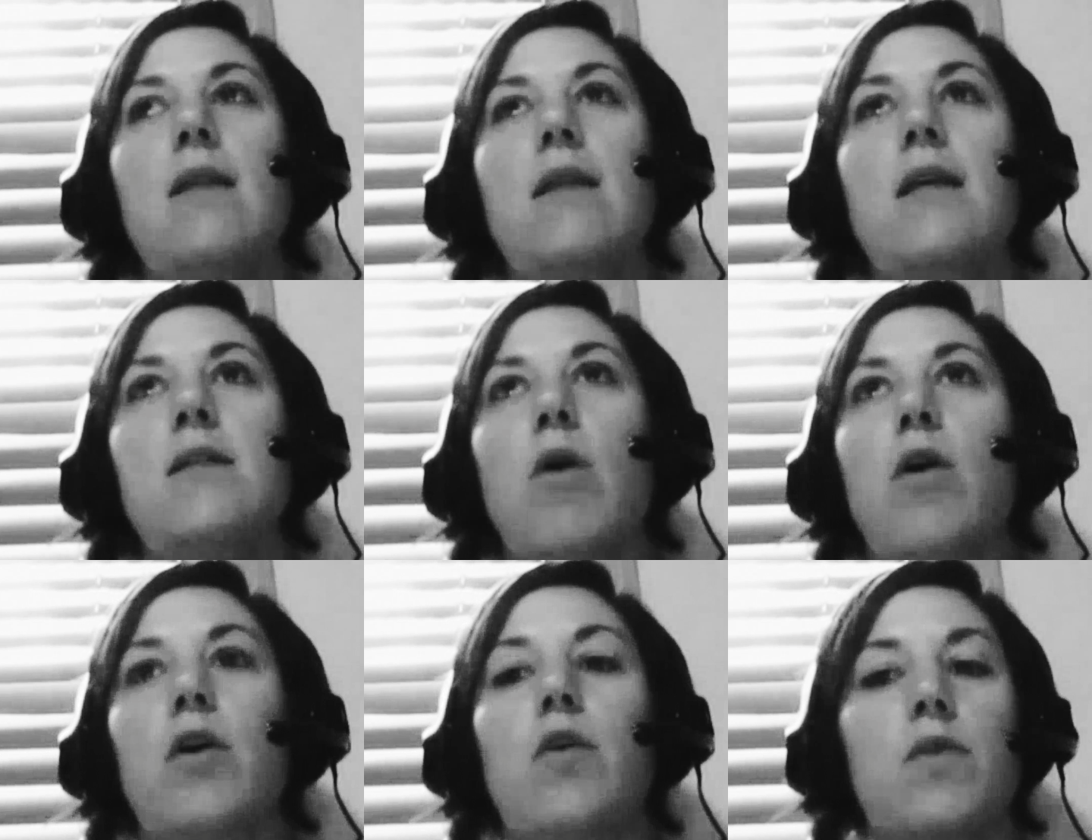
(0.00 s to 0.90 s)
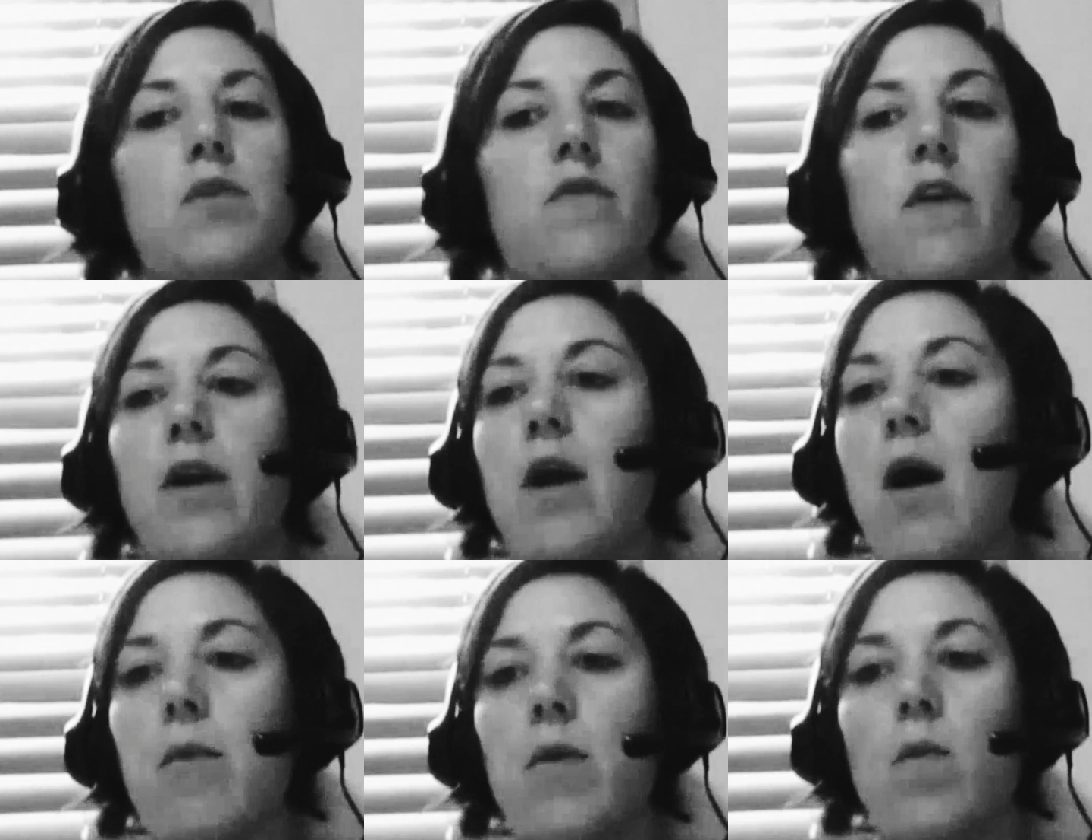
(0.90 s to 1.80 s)
These molecules are very
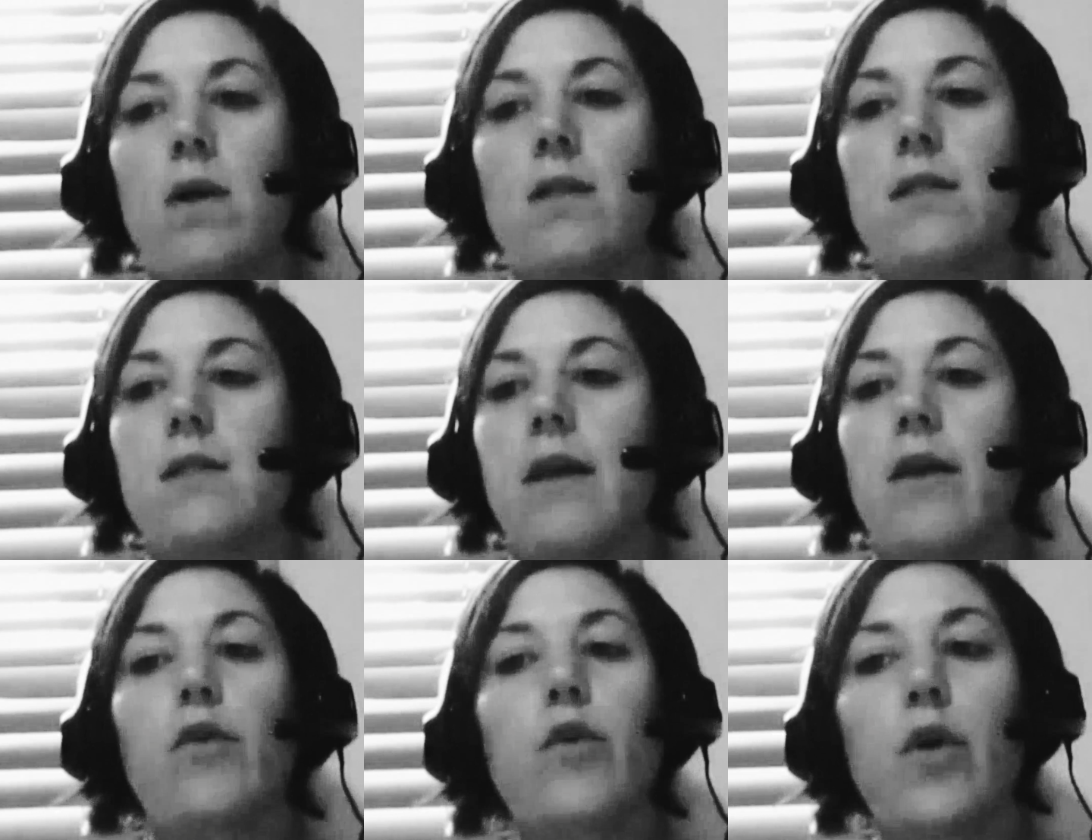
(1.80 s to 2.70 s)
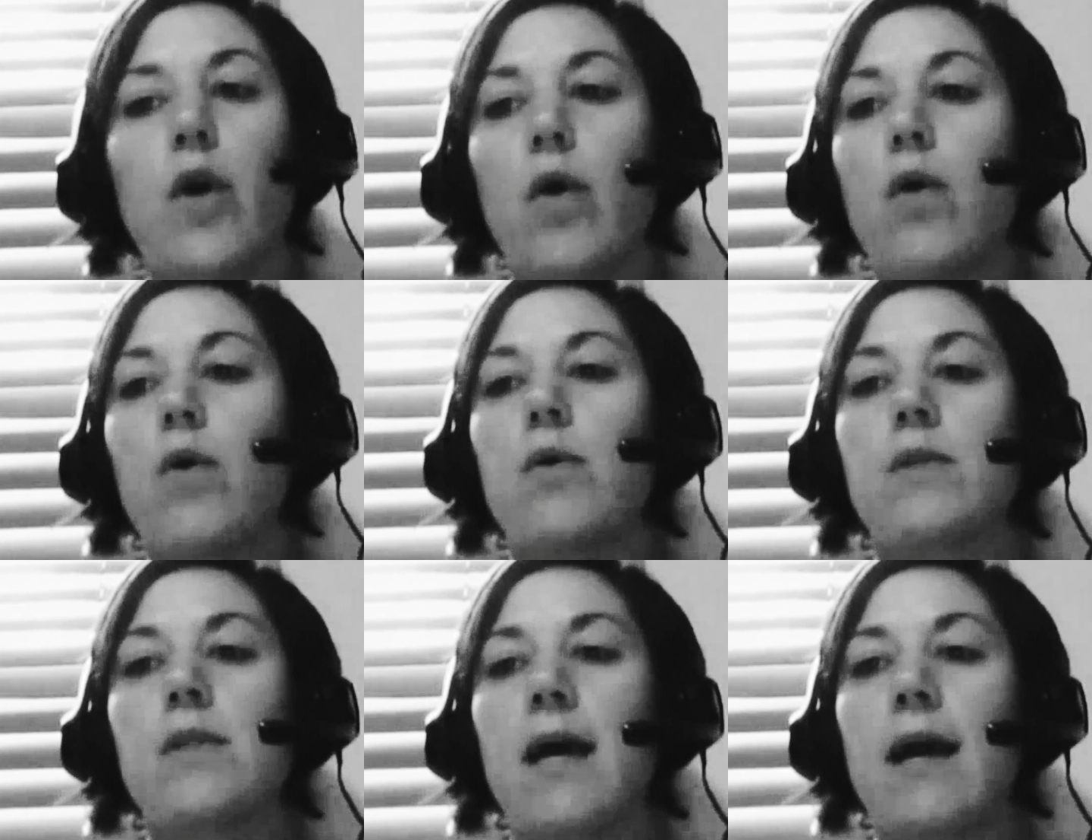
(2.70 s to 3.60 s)
common ones like
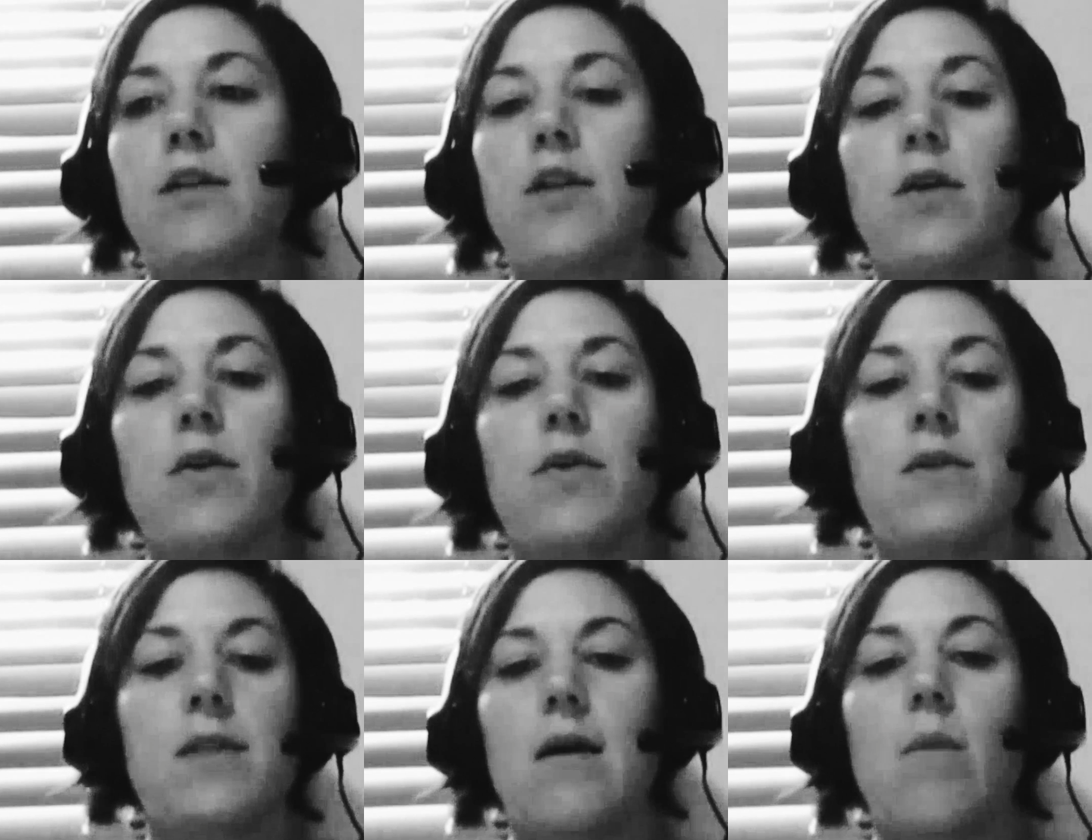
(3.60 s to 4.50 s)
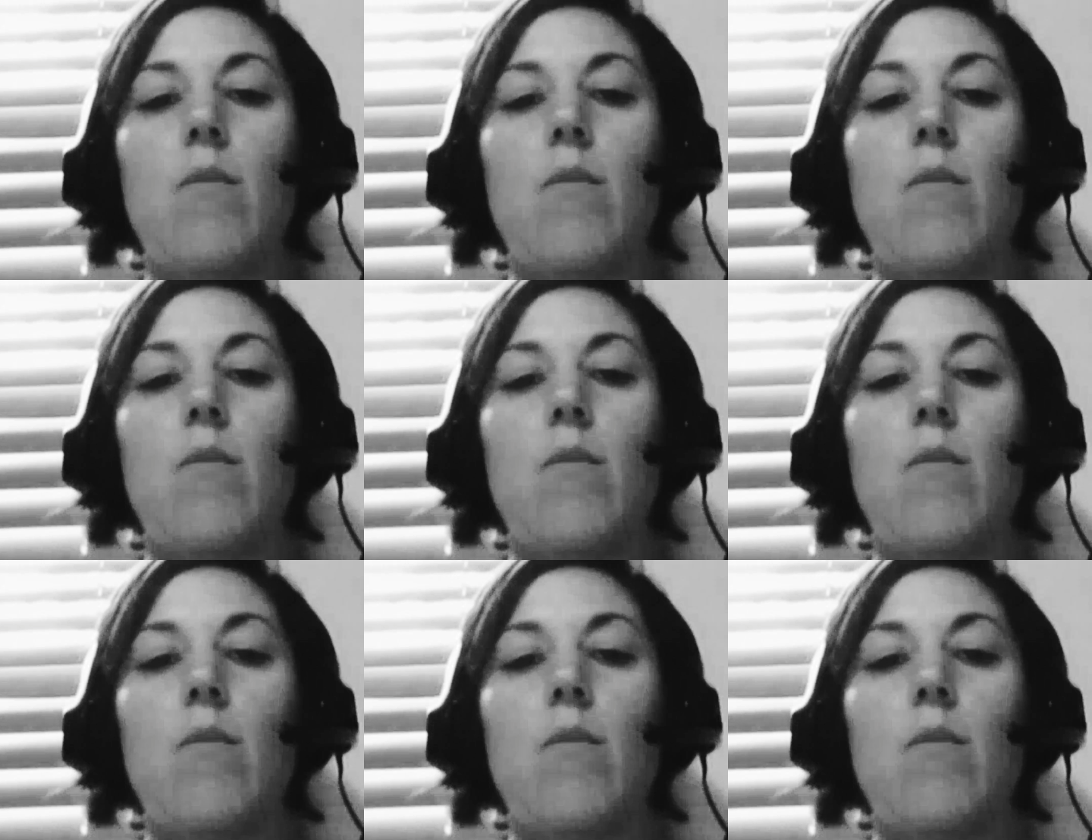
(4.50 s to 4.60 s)
glucose, lactose,